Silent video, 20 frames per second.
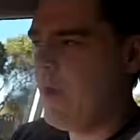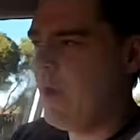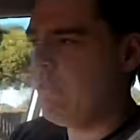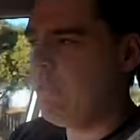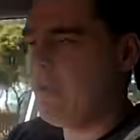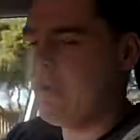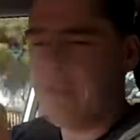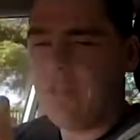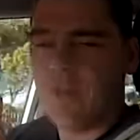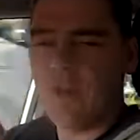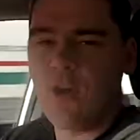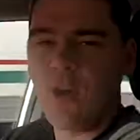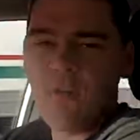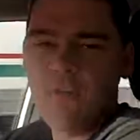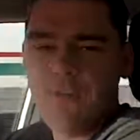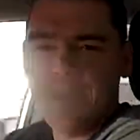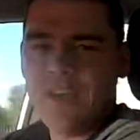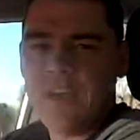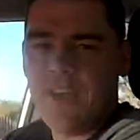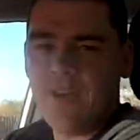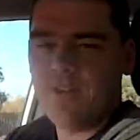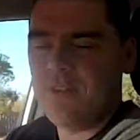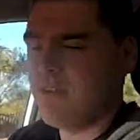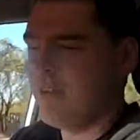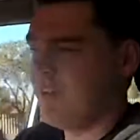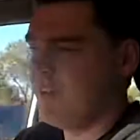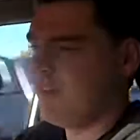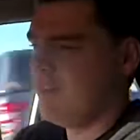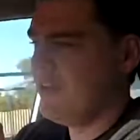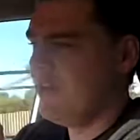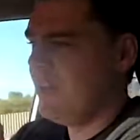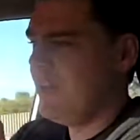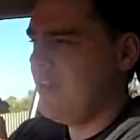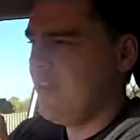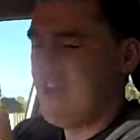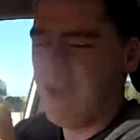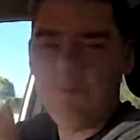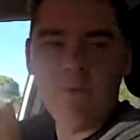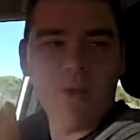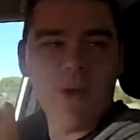we'll have like the coffee counter
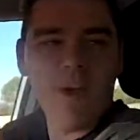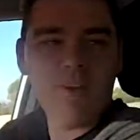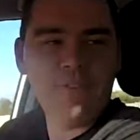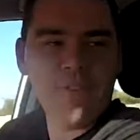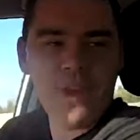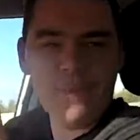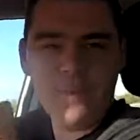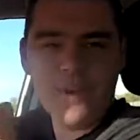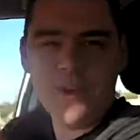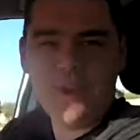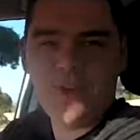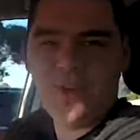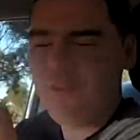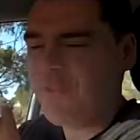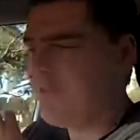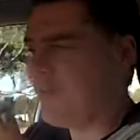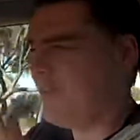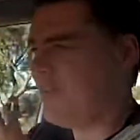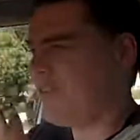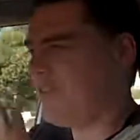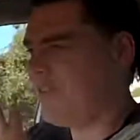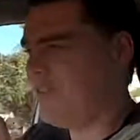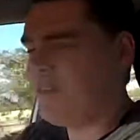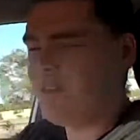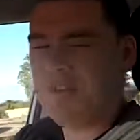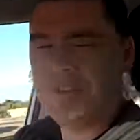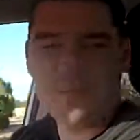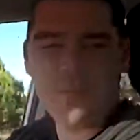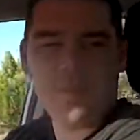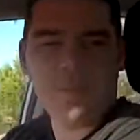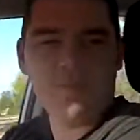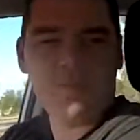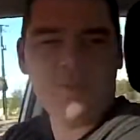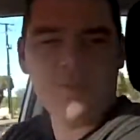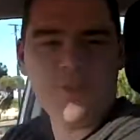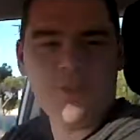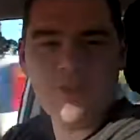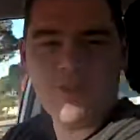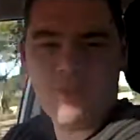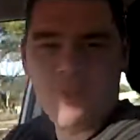and we'll have how many coffees Tilda is up
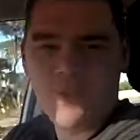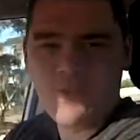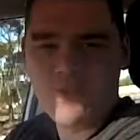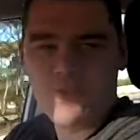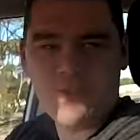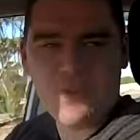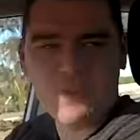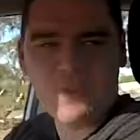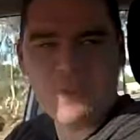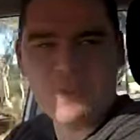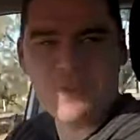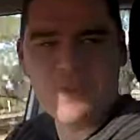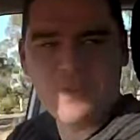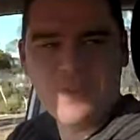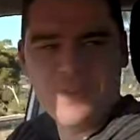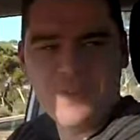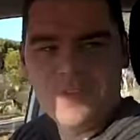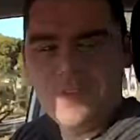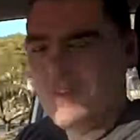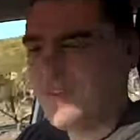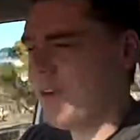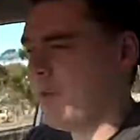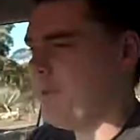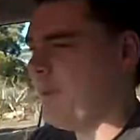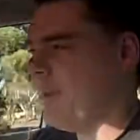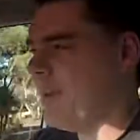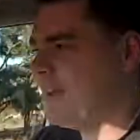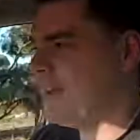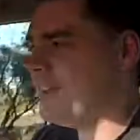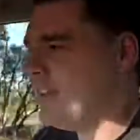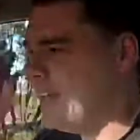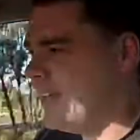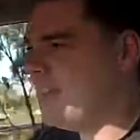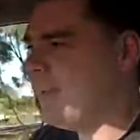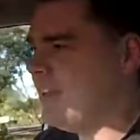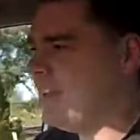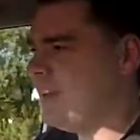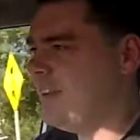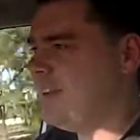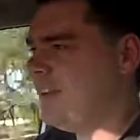to on the road trip and it'll be like
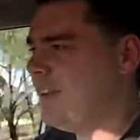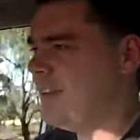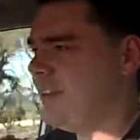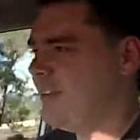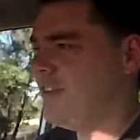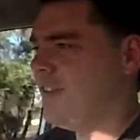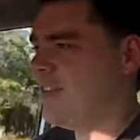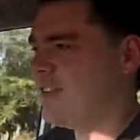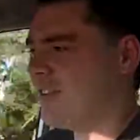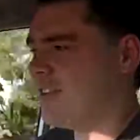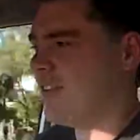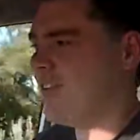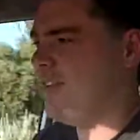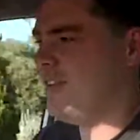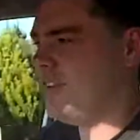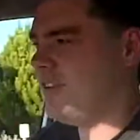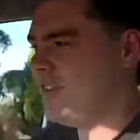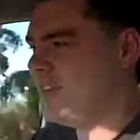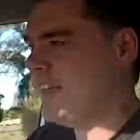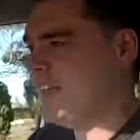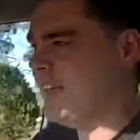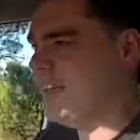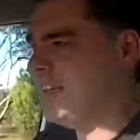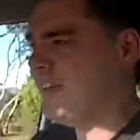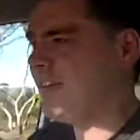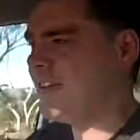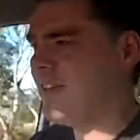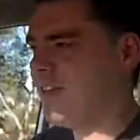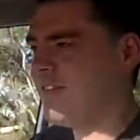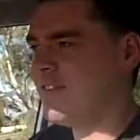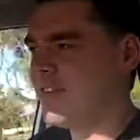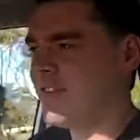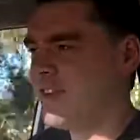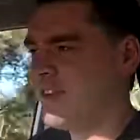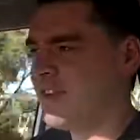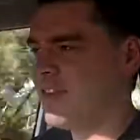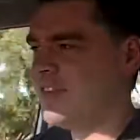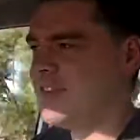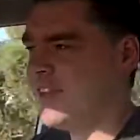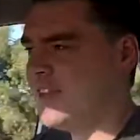ding six coffees ding seven
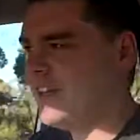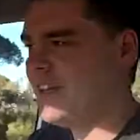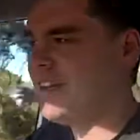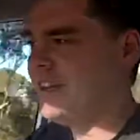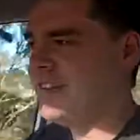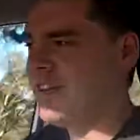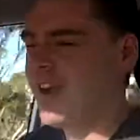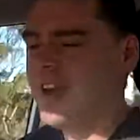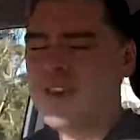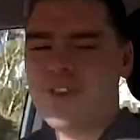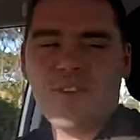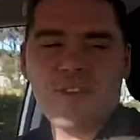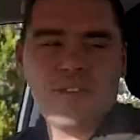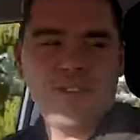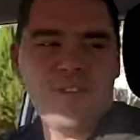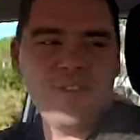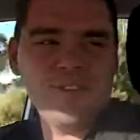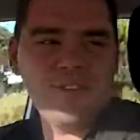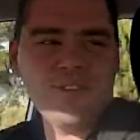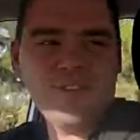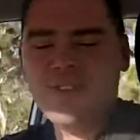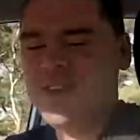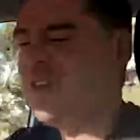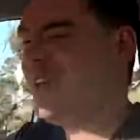coffees ding nine coffees